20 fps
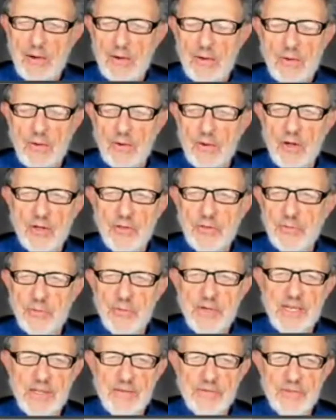all
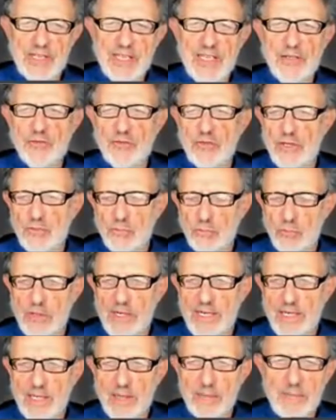three of these could
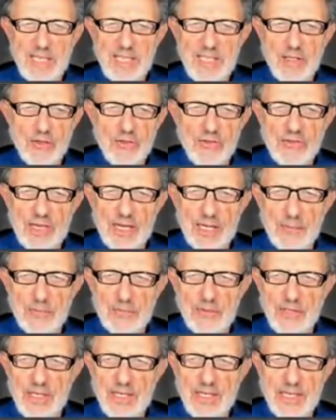really mean the same
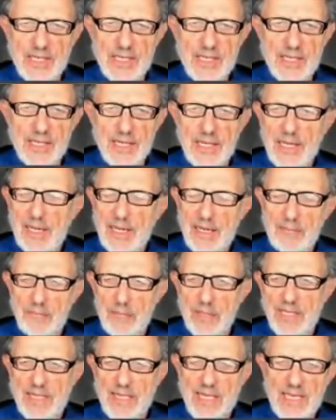thing.
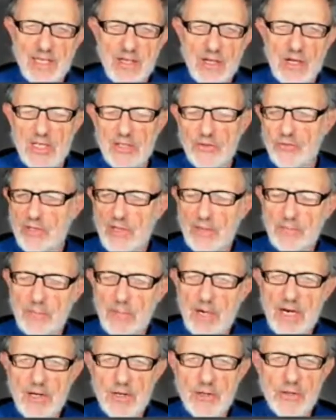But then on some
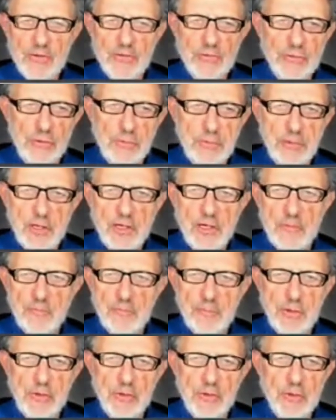modern
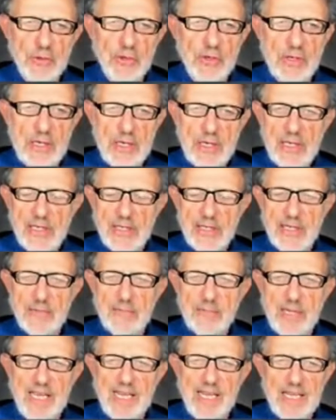supercomputer, they
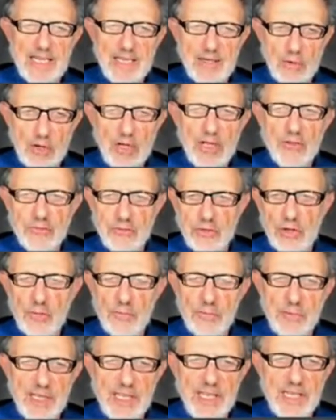may also
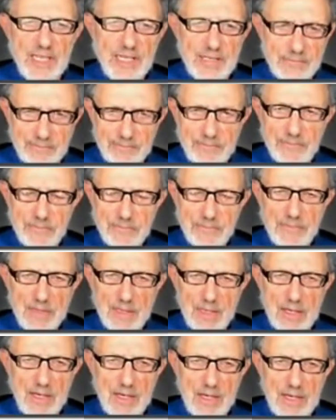be
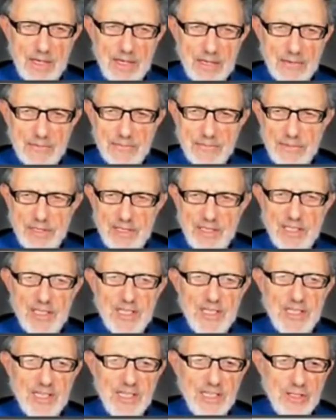
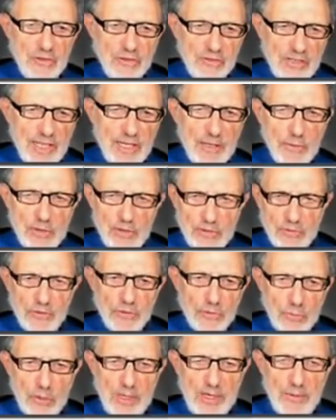clearly distinguished in
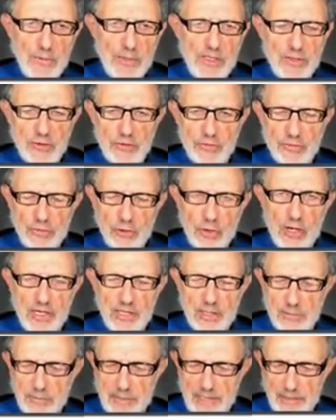the way we just
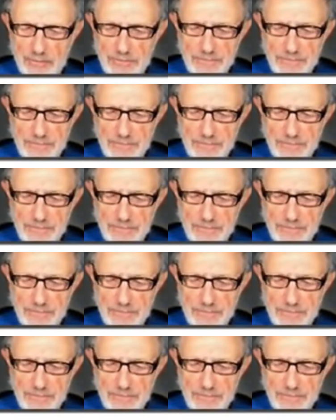talked about.